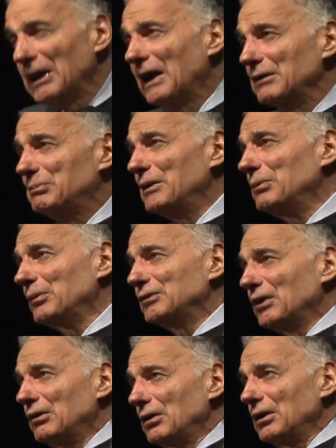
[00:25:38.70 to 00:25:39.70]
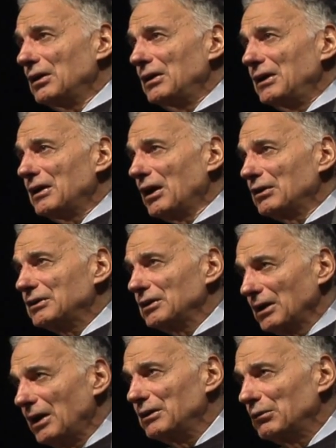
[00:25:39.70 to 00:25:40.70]
a lot of people in our
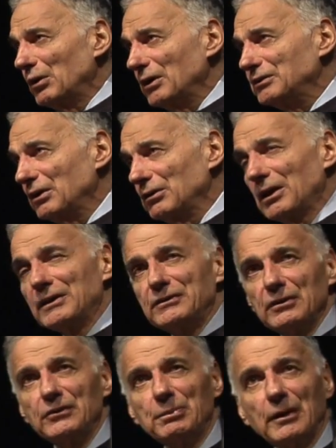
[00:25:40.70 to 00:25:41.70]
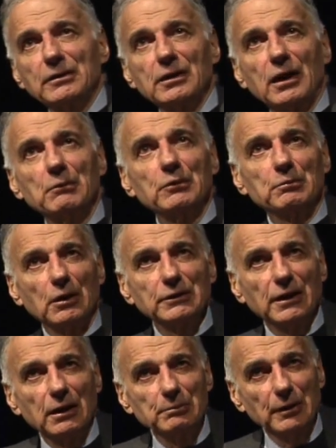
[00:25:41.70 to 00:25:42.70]
line of work don't like to spend time with
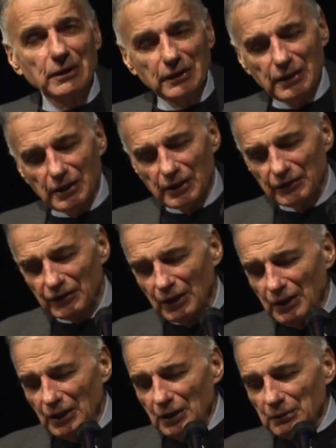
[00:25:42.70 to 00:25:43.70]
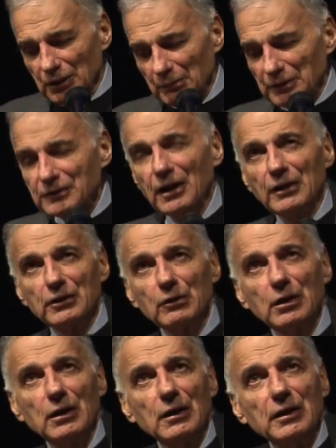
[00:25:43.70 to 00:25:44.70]
multi-billionaires. But let me tell
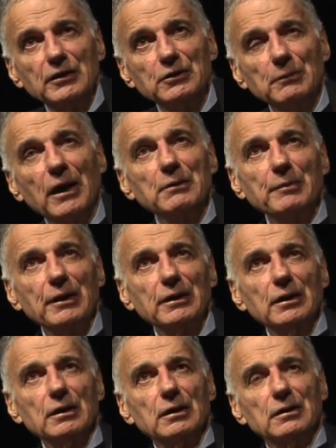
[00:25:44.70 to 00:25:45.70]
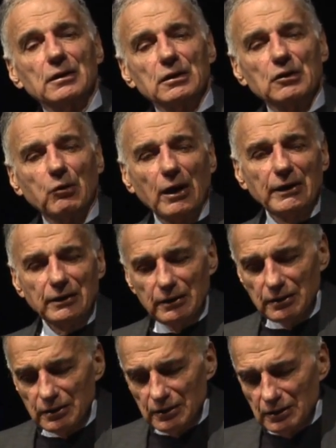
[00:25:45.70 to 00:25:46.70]
you, you might be quite
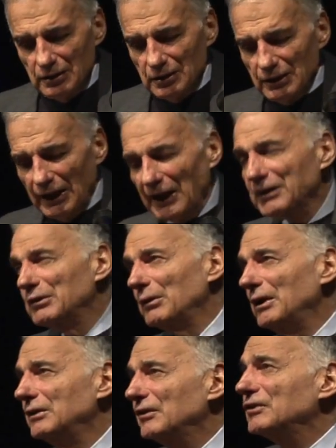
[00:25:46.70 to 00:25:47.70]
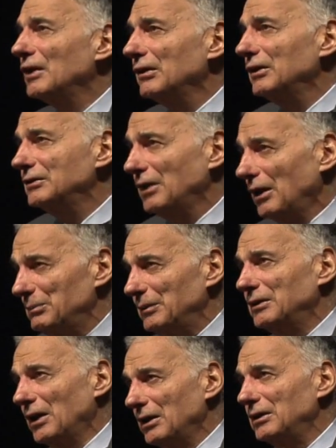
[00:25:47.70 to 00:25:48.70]
accurate in
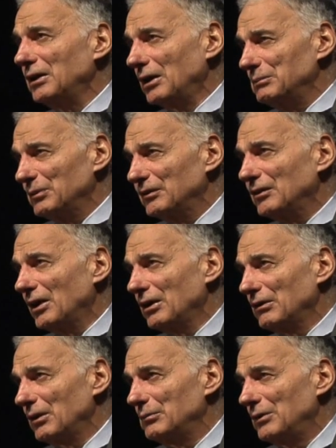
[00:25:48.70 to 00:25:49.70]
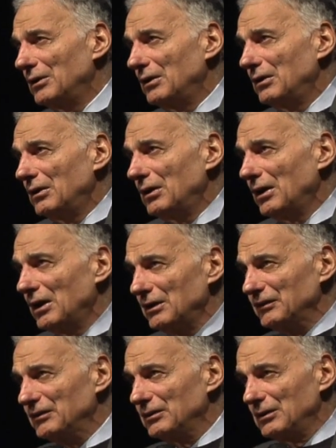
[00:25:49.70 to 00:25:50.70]
stereotyping 99% of them
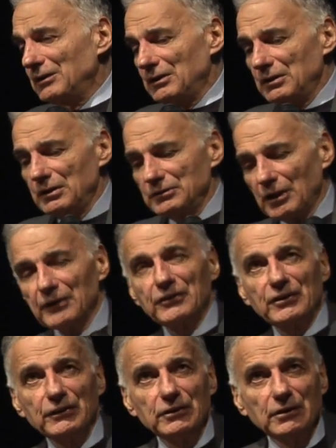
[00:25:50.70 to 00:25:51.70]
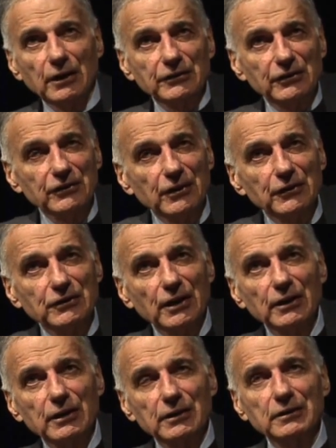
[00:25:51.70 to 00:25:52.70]
as
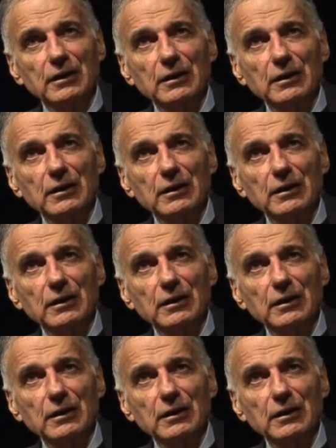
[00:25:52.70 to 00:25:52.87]
narcissistic